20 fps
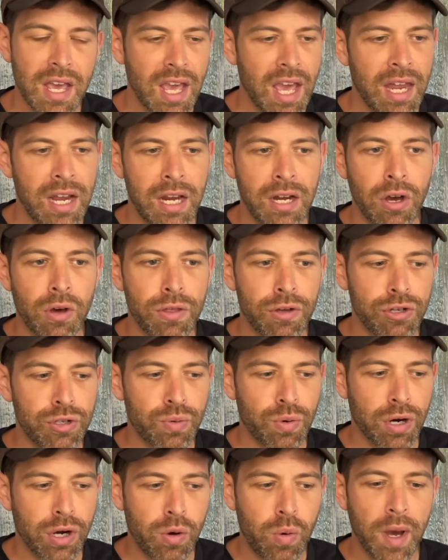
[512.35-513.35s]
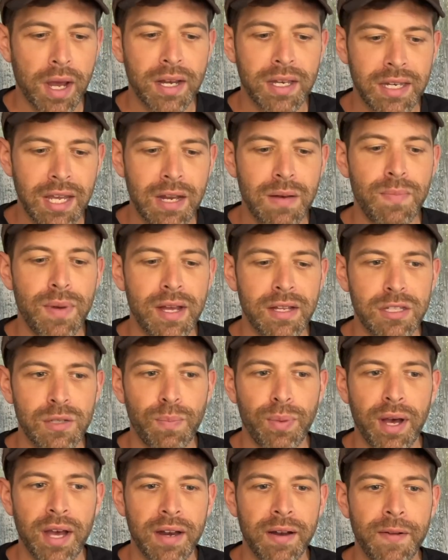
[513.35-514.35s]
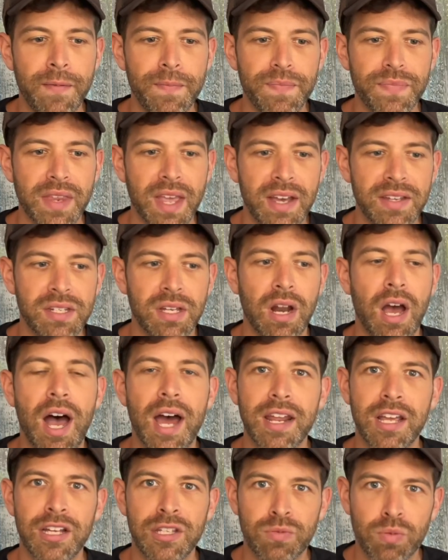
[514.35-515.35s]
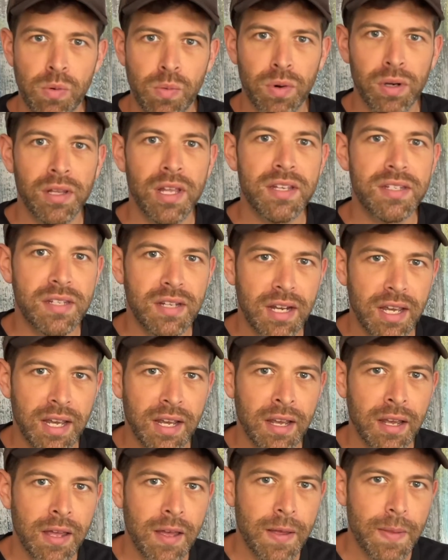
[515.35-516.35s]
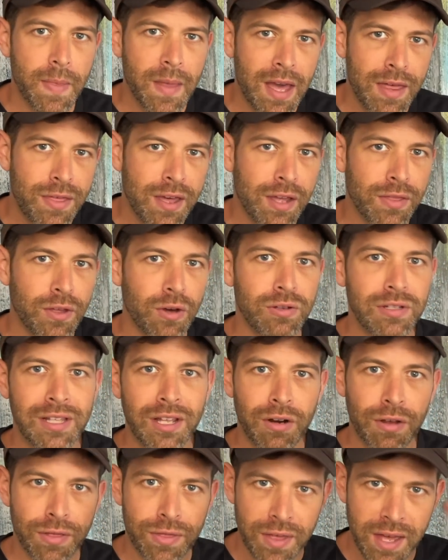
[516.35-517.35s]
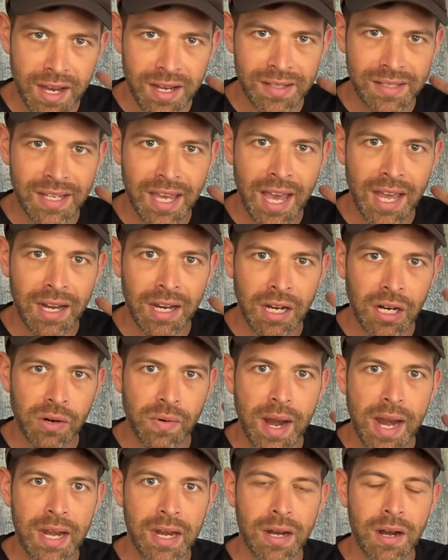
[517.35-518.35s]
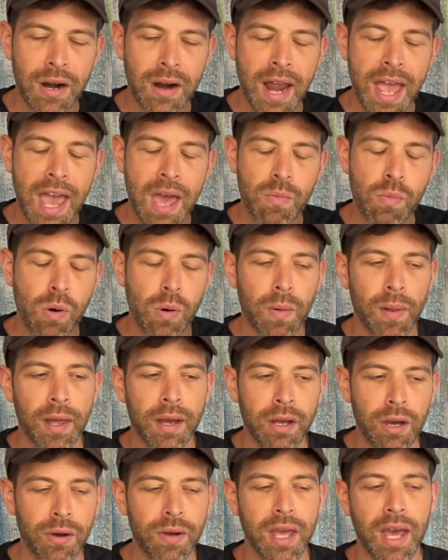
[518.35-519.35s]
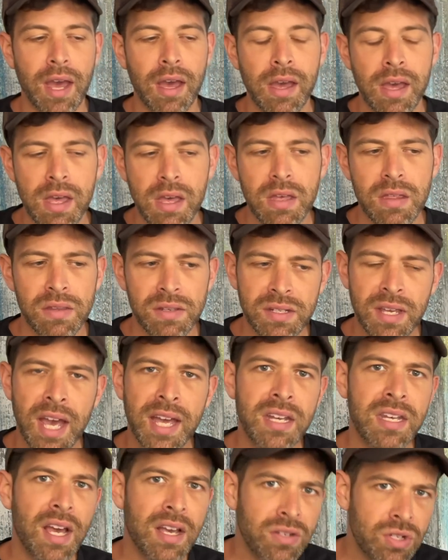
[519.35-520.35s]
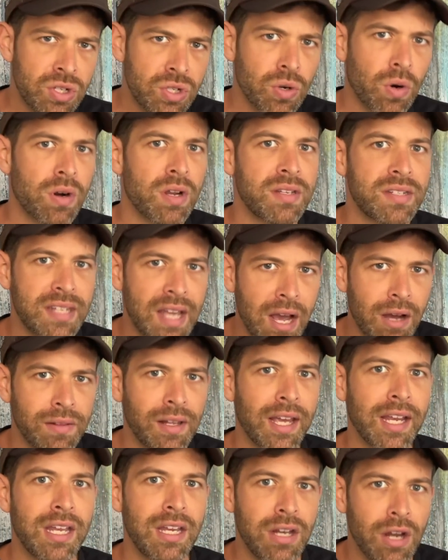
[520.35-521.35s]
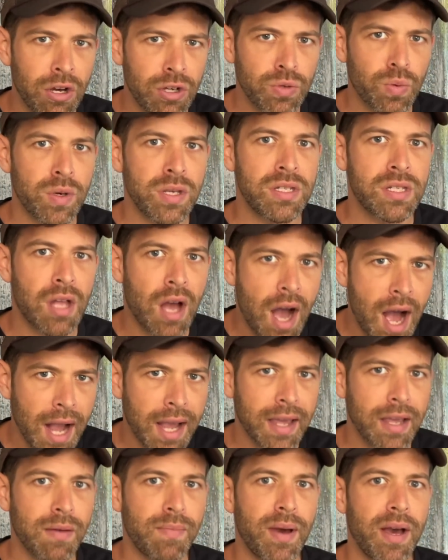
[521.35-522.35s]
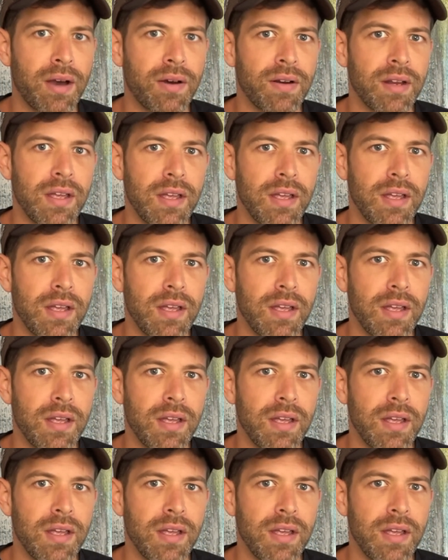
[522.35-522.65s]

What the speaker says: And I know those were quick tidbits, but as an audience, when we're listening, I think those little things get ingrained in our head where we're like, okay, this guy does sort of sound like he knows what he's talking about.